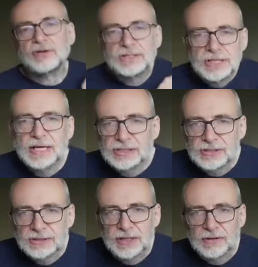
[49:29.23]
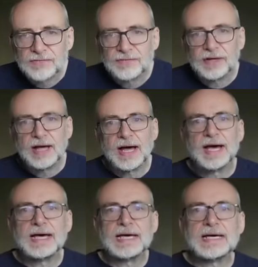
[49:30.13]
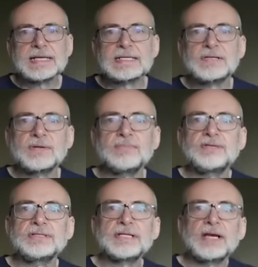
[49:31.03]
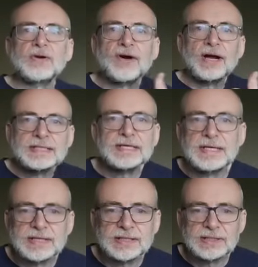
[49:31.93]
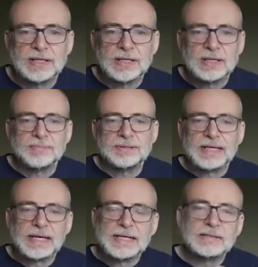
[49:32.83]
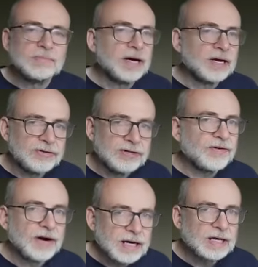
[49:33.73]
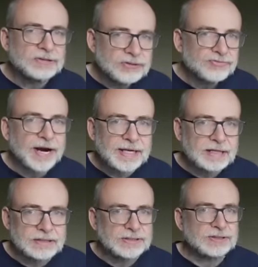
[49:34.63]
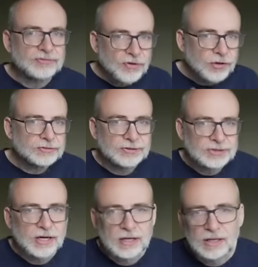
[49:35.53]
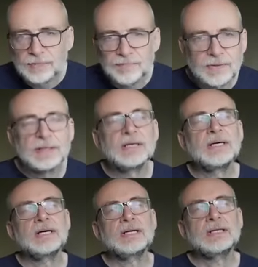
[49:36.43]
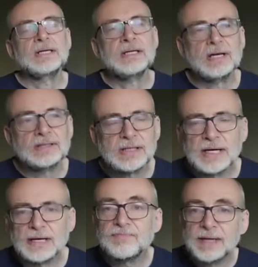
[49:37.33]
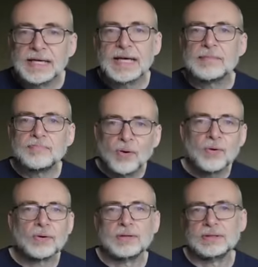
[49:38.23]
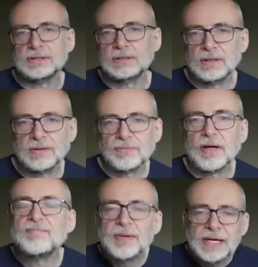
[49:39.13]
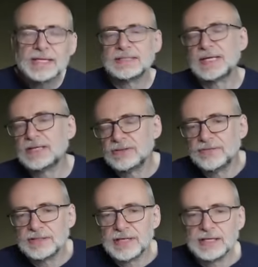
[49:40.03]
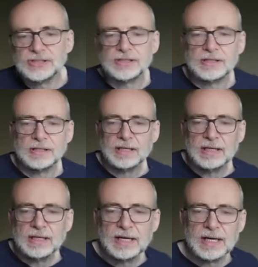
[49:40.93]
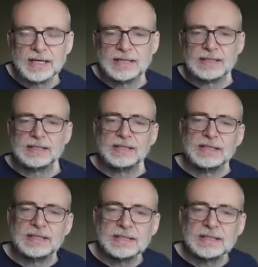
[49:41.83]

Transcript: present yourself and you can present your ideas, particularly as Mercury is very close to Regulus, the royal star, a sign of being important, of being a centre of attention. And